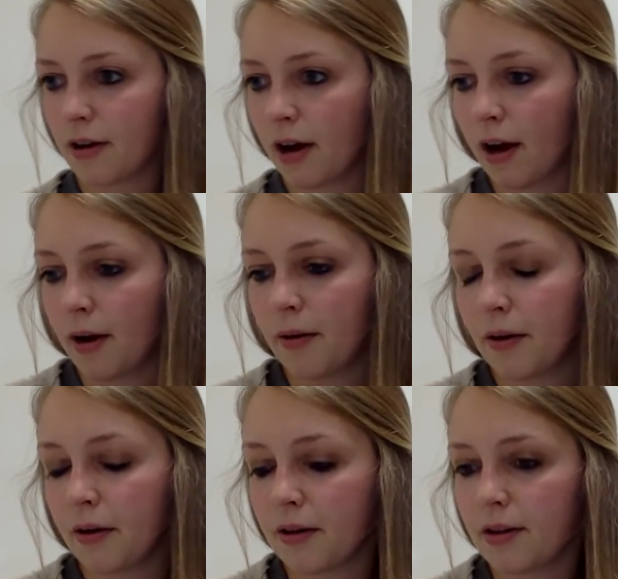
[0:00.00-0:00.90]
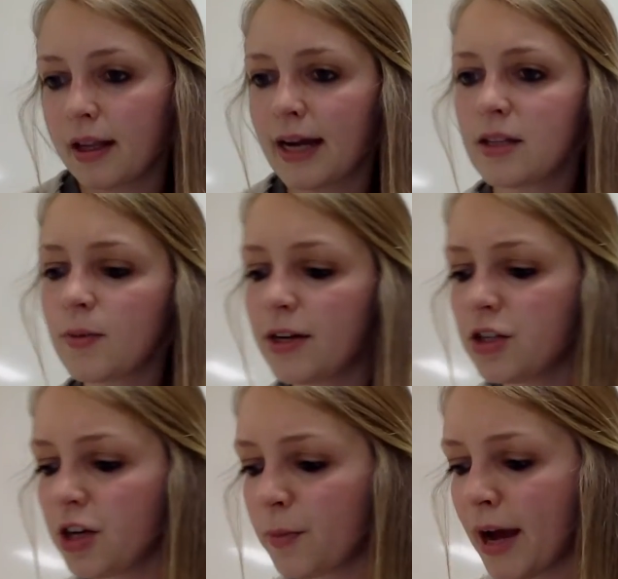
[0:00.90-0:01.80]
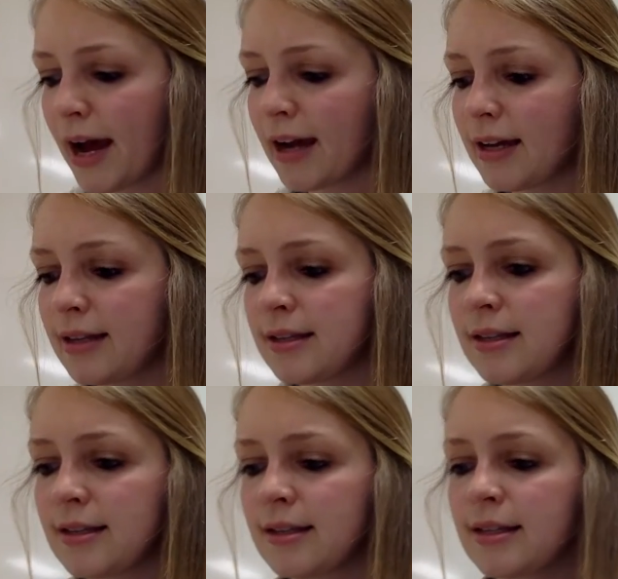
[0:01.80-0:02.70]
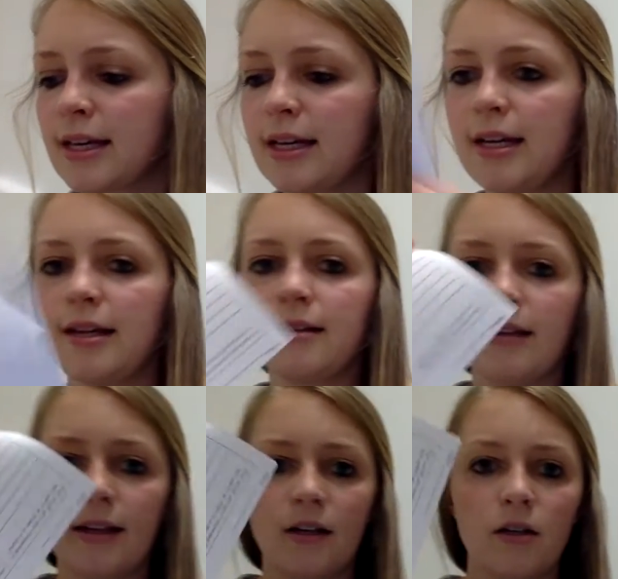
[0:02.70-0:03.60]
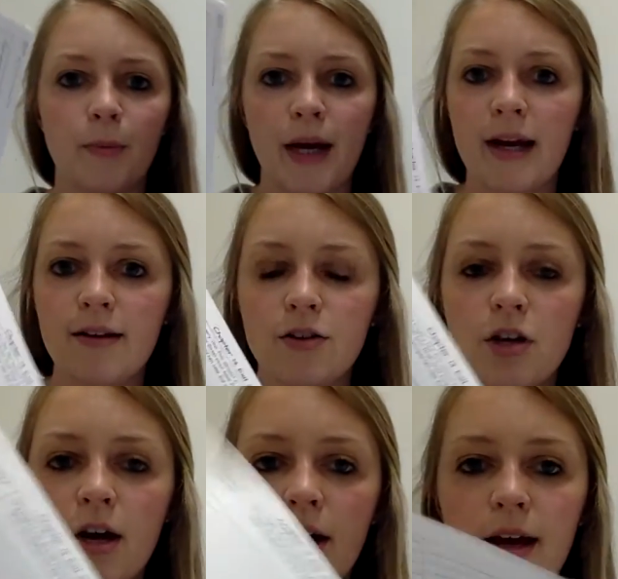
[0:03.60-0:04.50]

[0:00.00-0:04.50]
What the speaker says: the last page in your packet is this skinny little page.